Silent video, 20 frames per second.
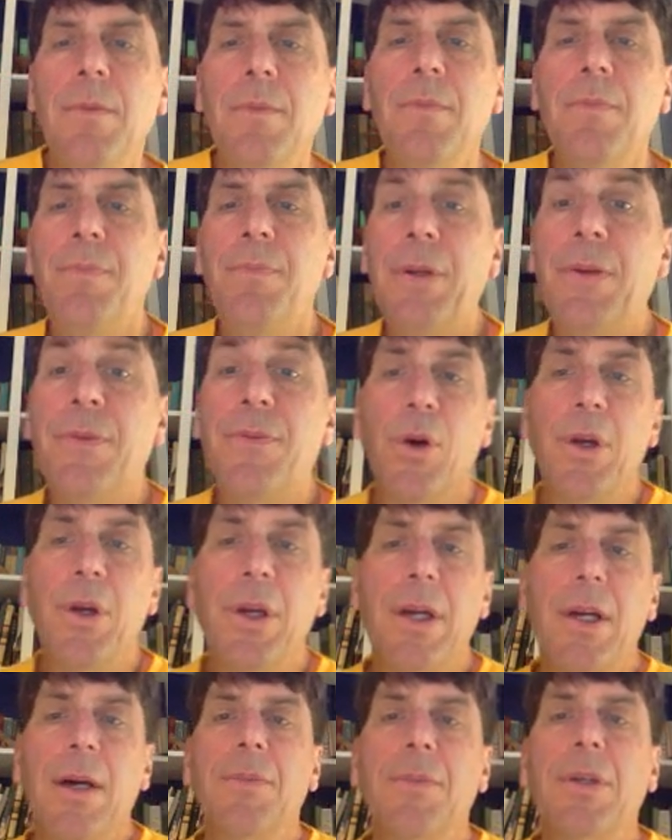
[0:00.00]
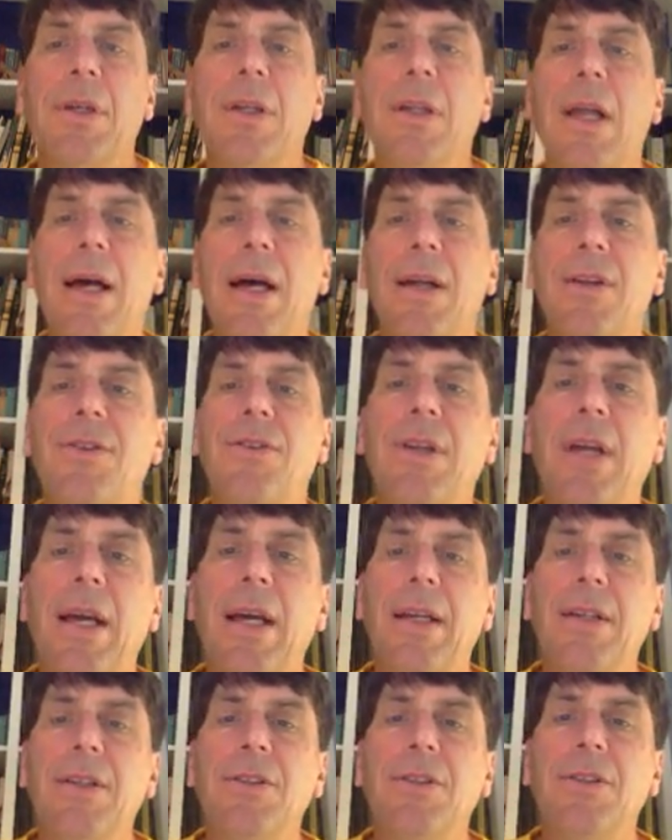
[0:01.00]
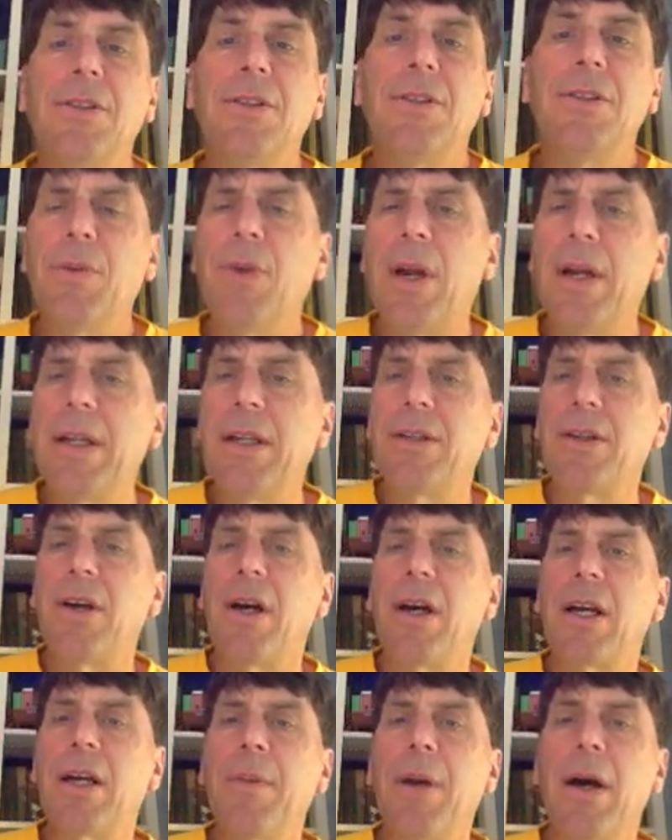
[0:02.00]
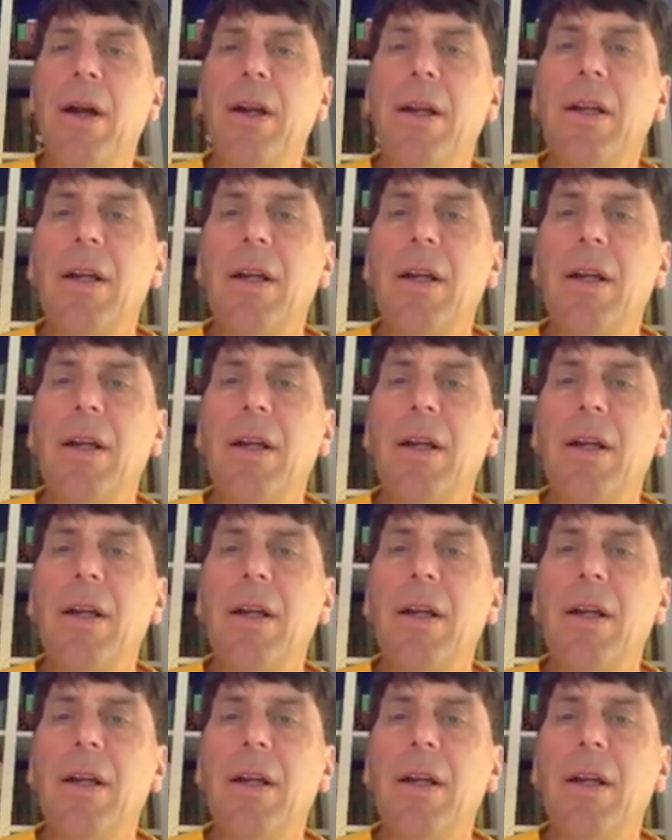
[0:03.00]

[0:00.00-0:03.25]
before you come to class, and just be ready to talk about it.